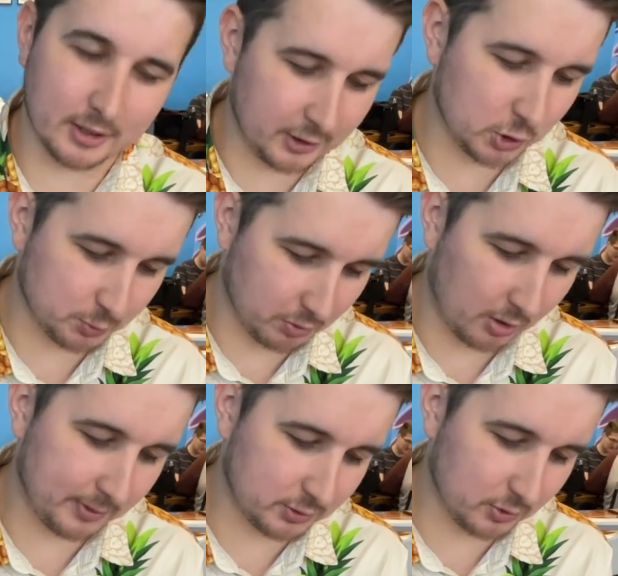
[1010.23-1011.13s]
The E-show's
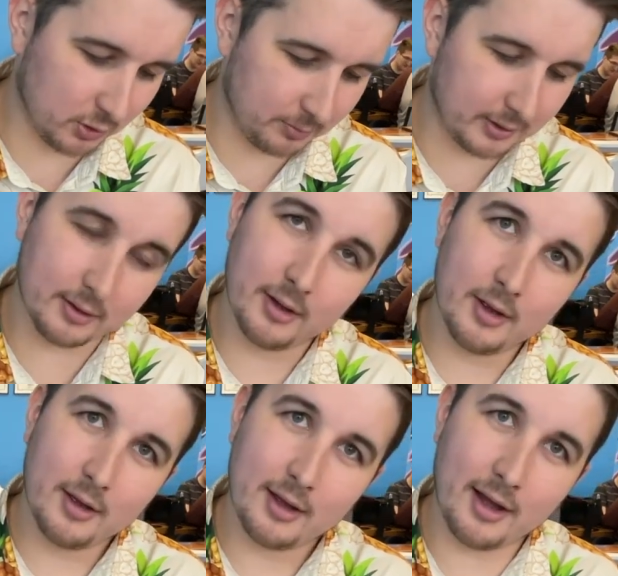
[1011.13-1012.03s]
probably troll, but
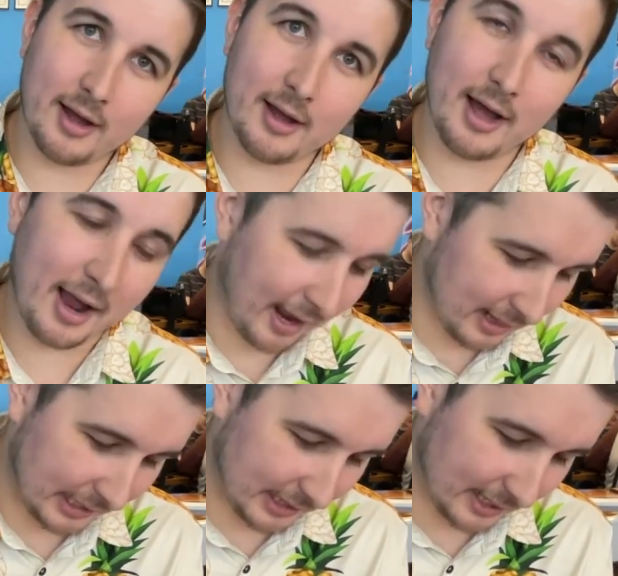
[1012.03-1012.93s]
I kind
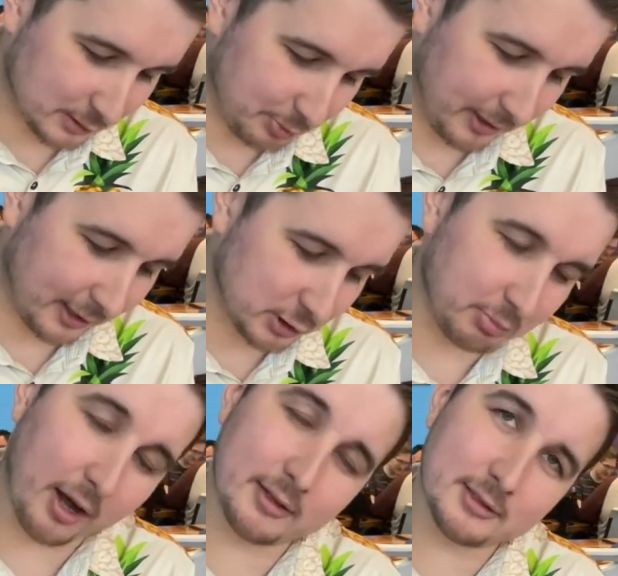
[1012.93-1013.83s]
of like the SP. I just
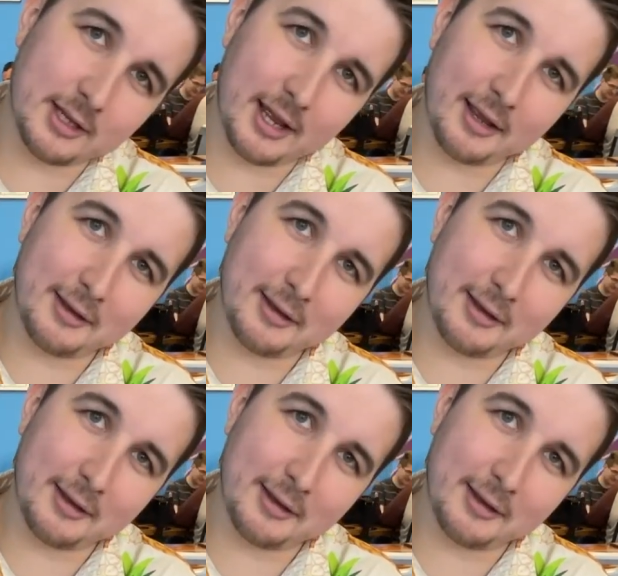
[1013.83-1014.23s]
bought it today.